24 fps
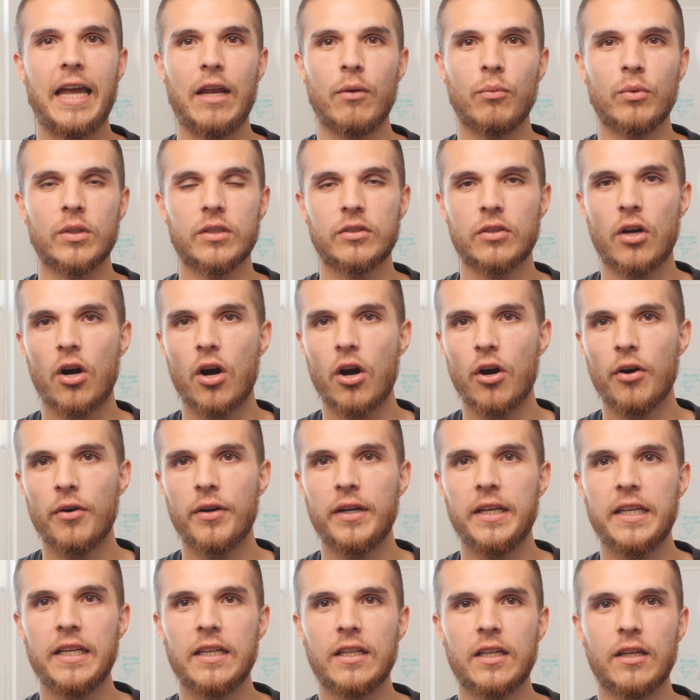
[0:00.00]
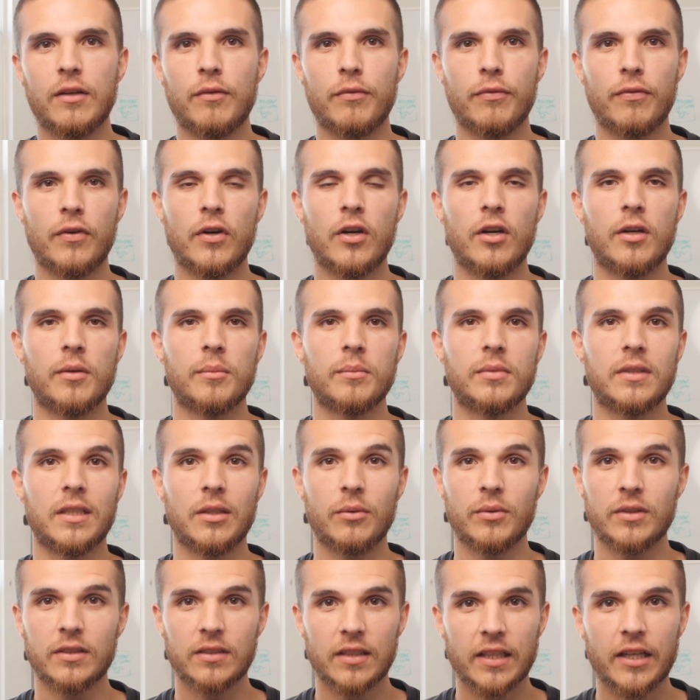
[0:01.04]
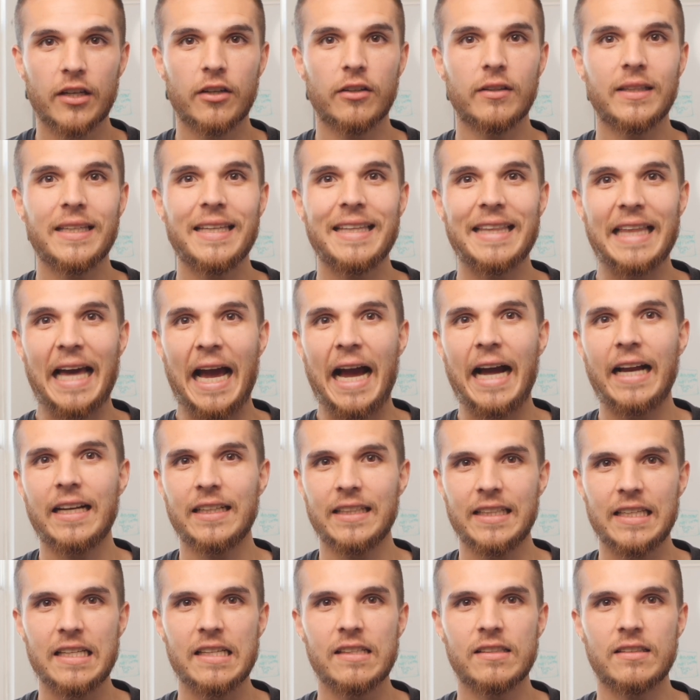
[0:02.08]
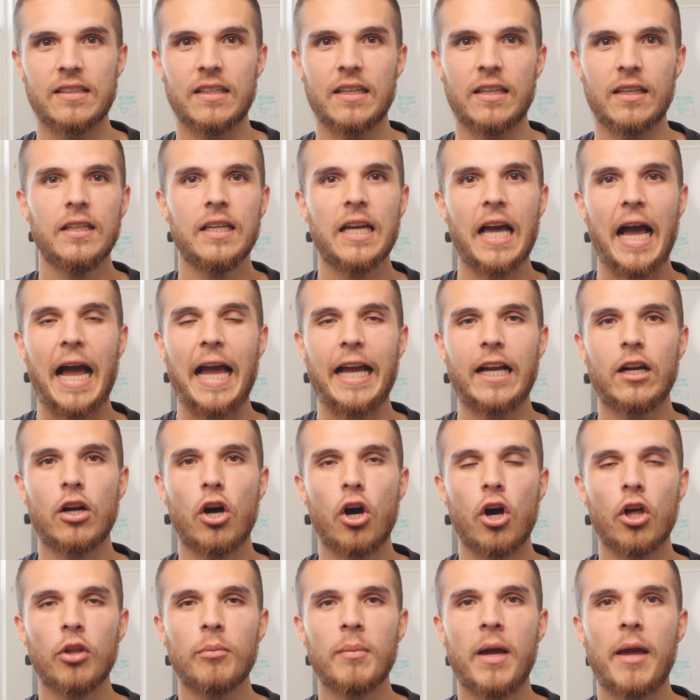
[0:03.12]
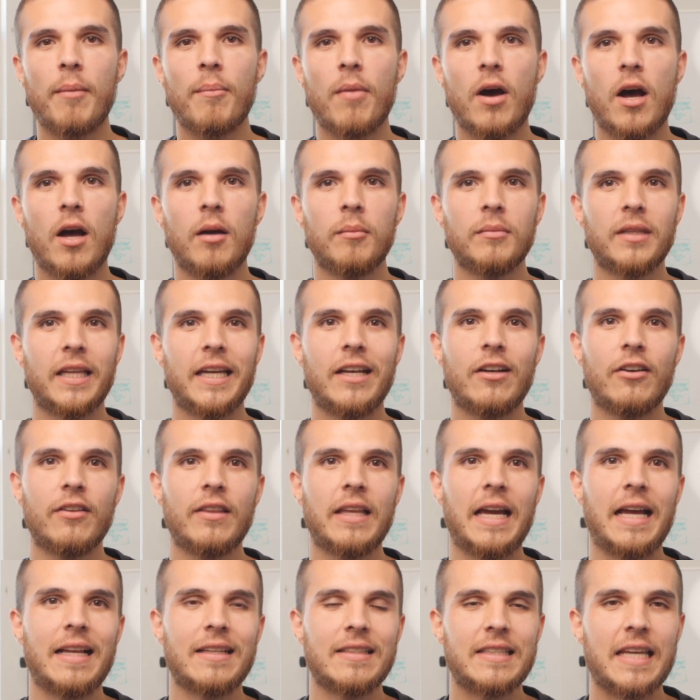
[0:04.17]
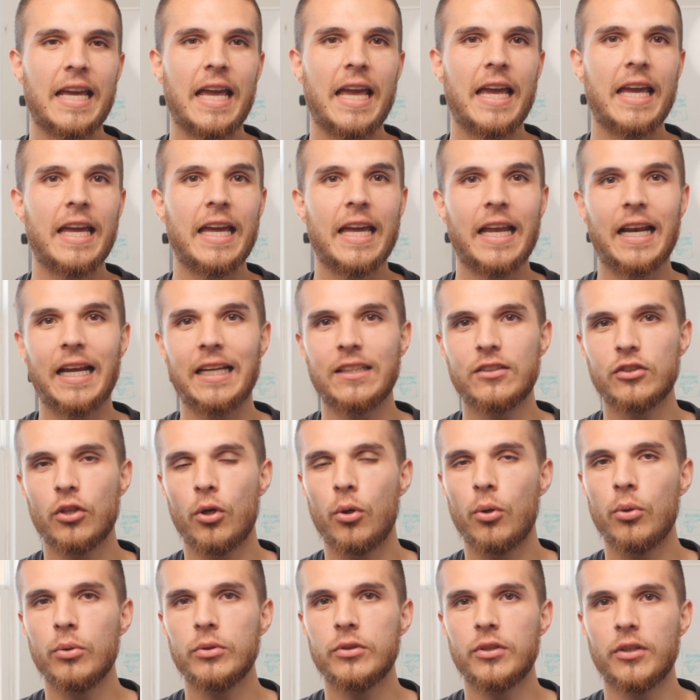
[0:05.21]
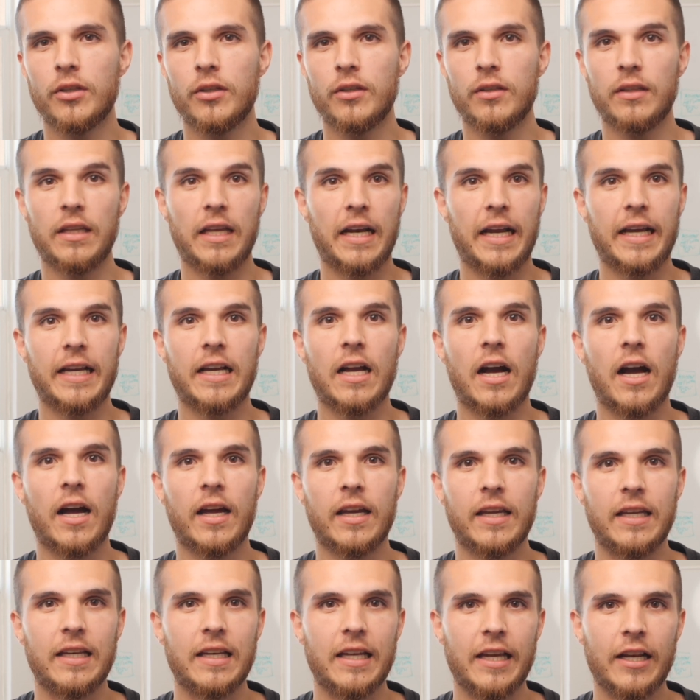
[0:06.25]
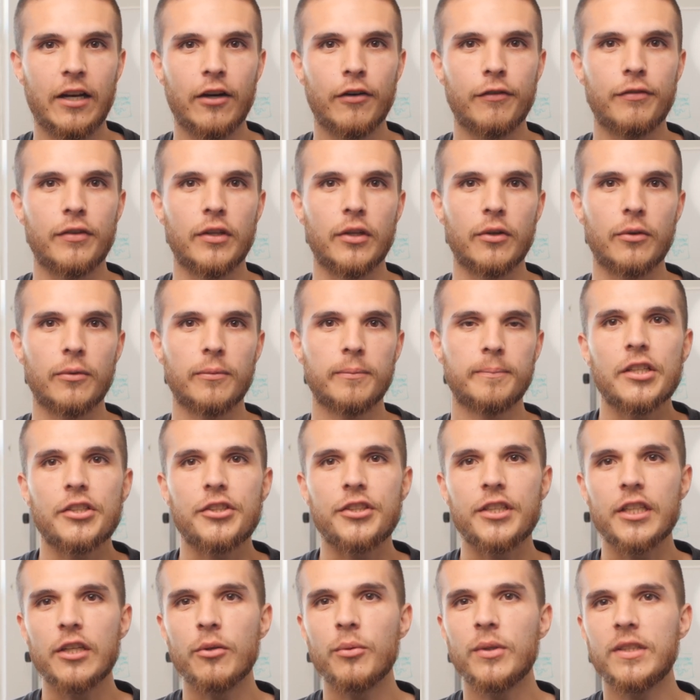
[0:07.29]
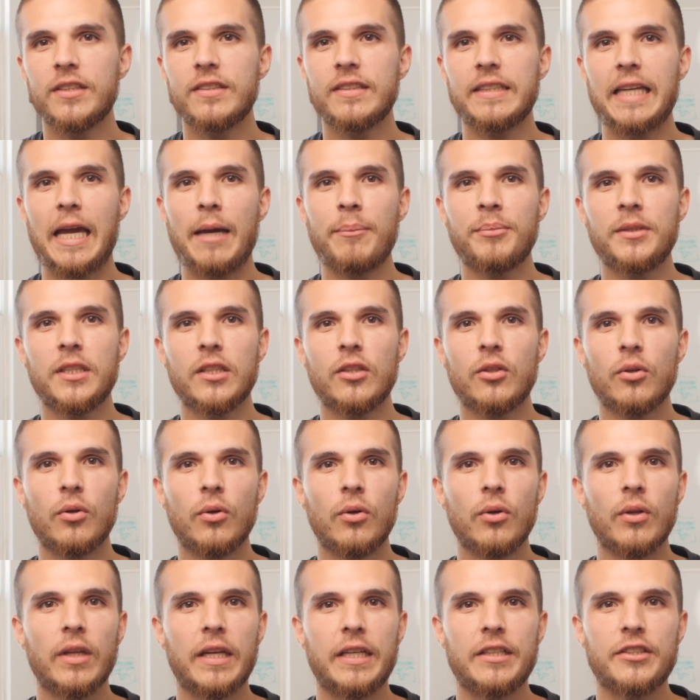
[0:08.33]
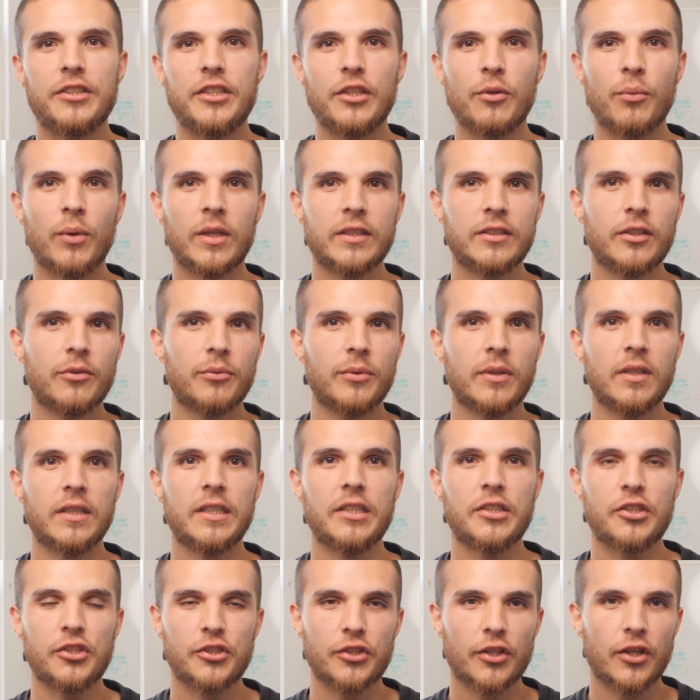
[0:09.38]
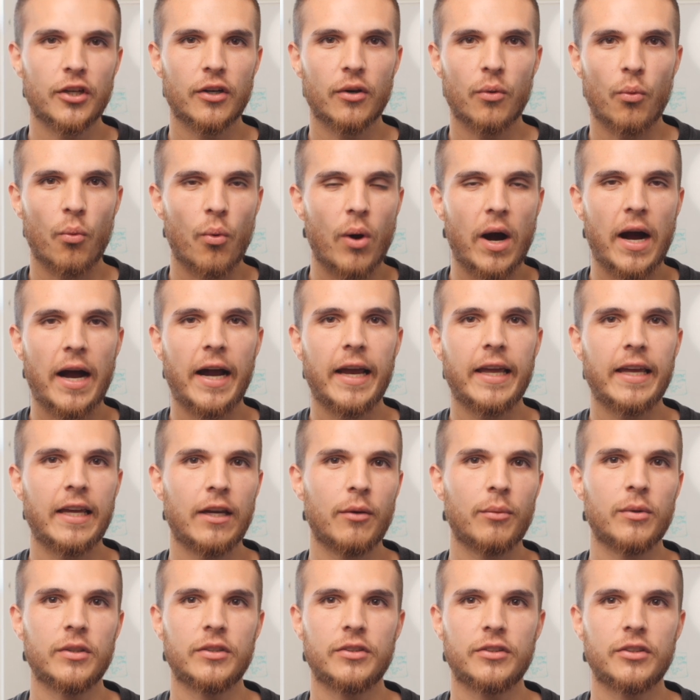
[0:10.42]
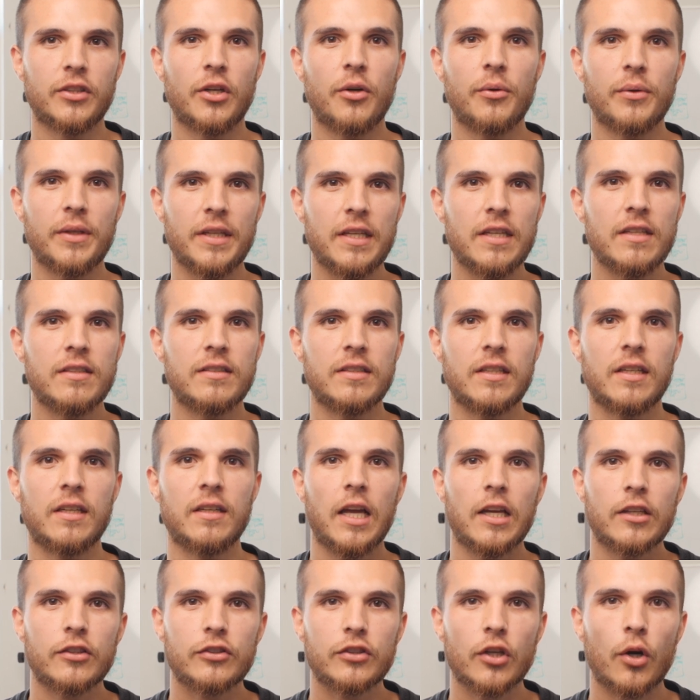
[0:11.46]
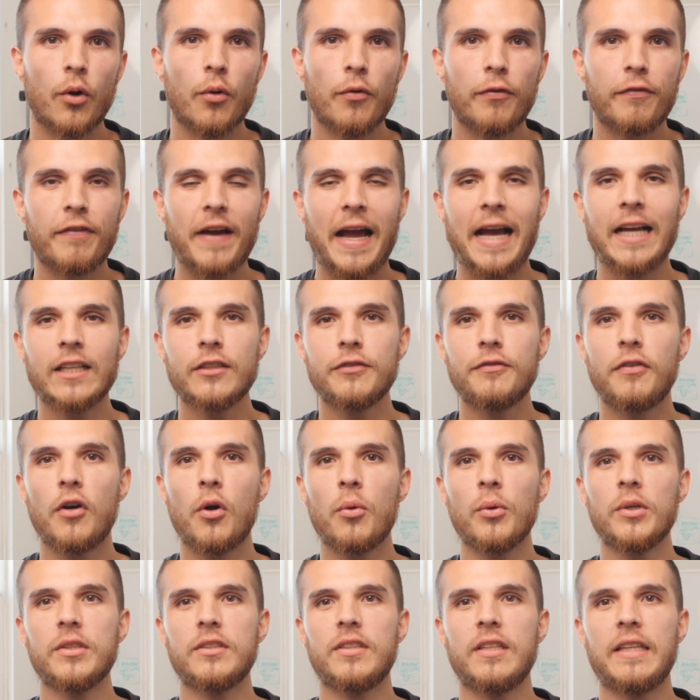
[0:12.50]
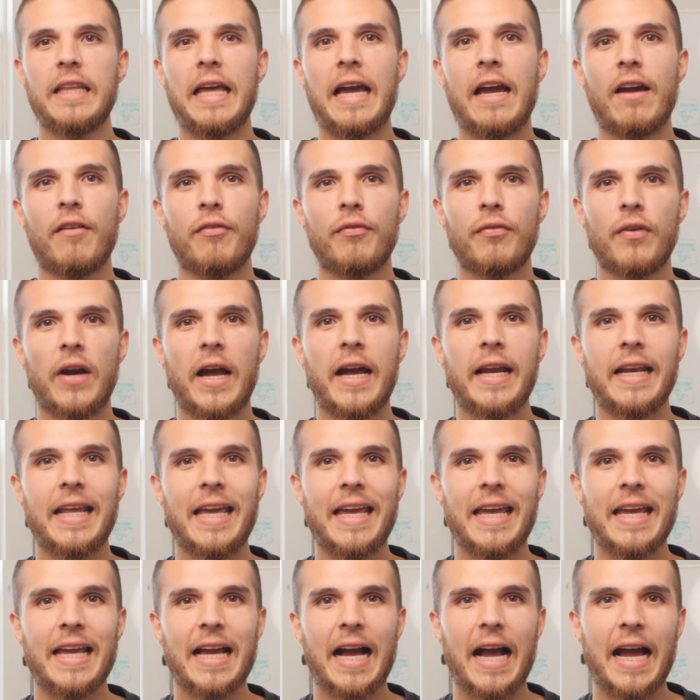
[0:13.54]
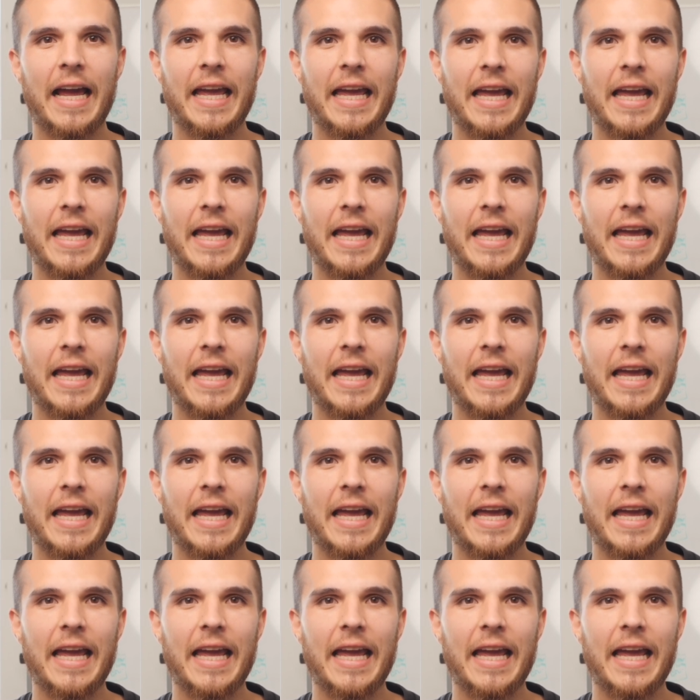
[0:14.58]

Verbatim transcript: and was already confirmed. It was literally that easy. I called my mom later that day and I told her that I got an interview. She was skeptical and she wasn't really sure why it was so easy. So fast forward to that Friday, I